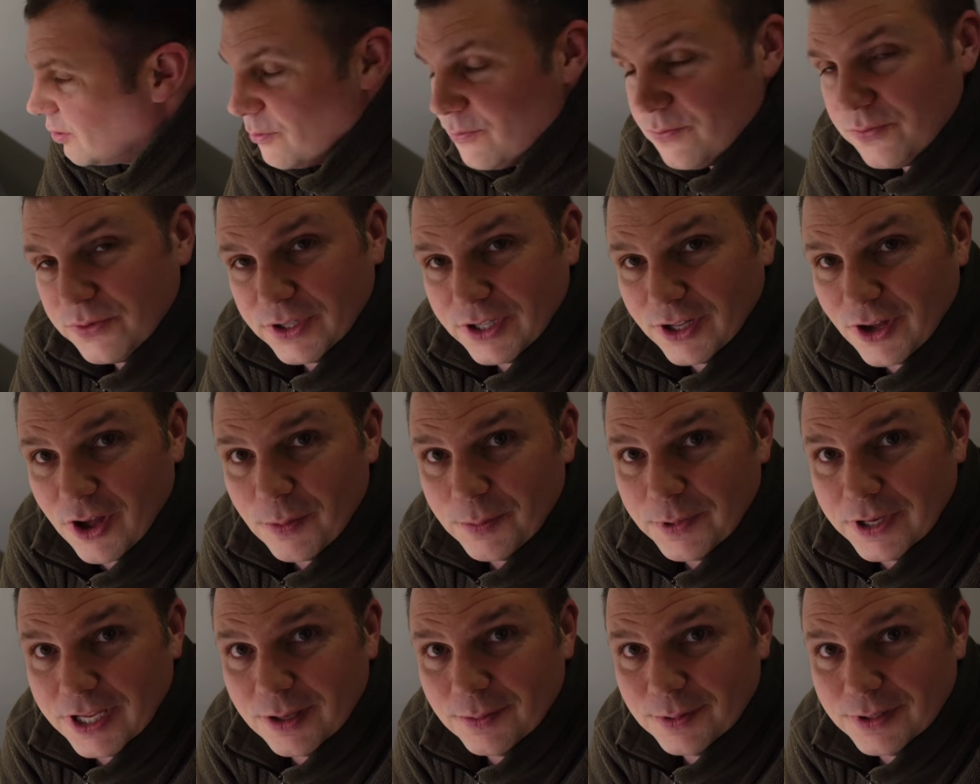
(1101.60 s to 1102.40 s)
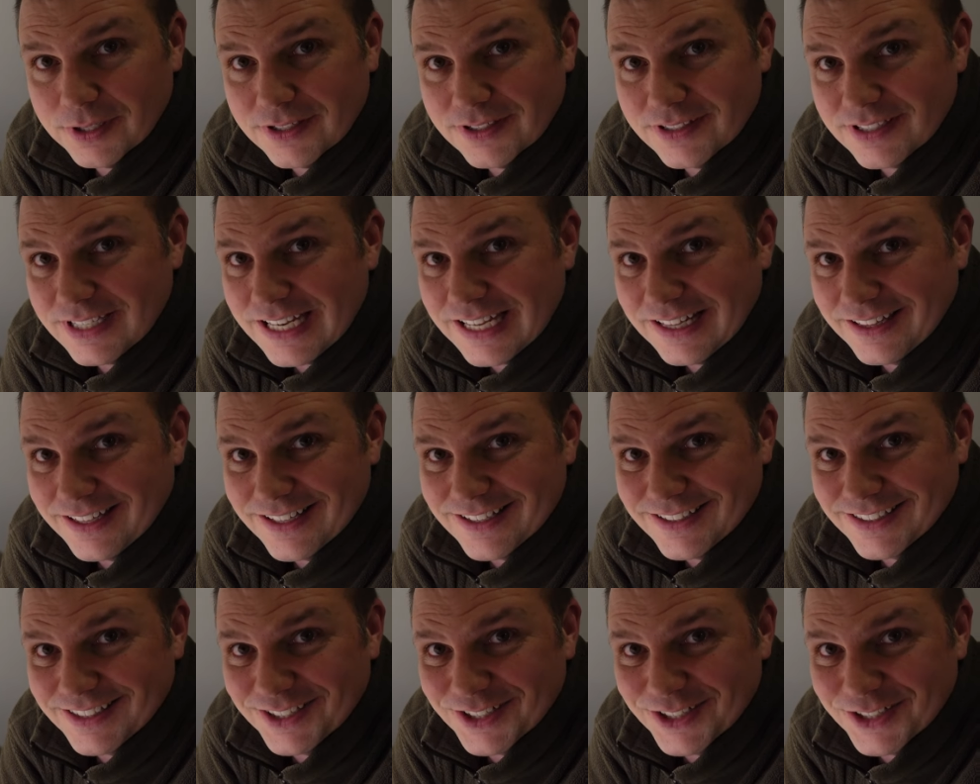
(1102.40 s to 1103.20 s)
hopefully I'll be able to see
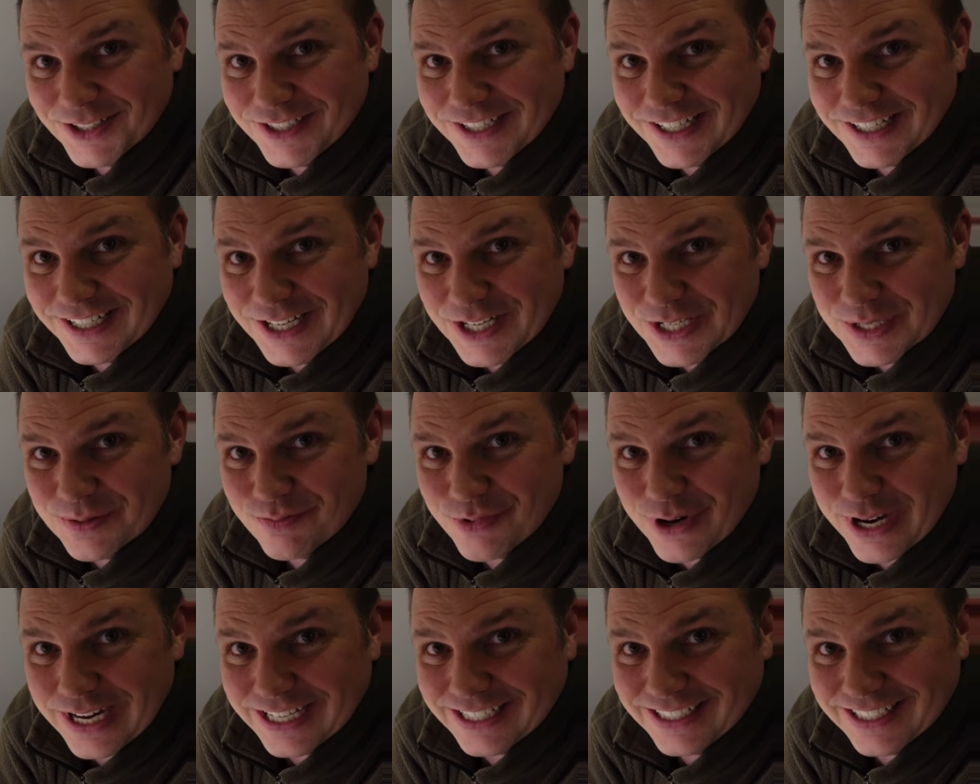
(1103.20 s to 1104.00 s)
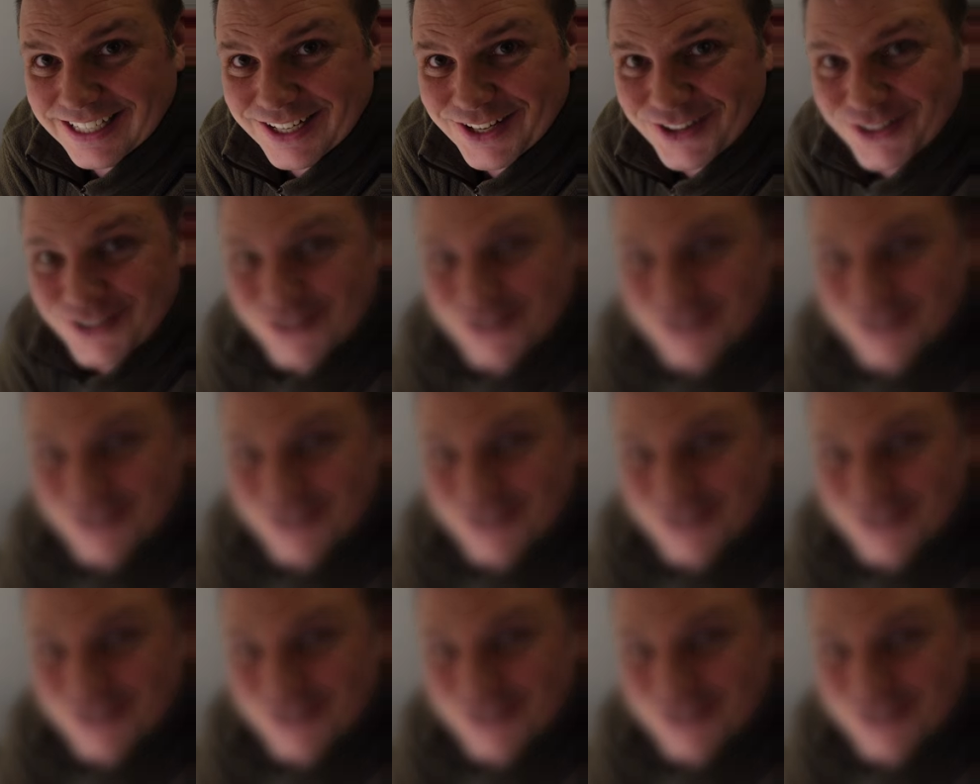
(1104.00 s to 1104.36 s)
these little chickies breaking out of their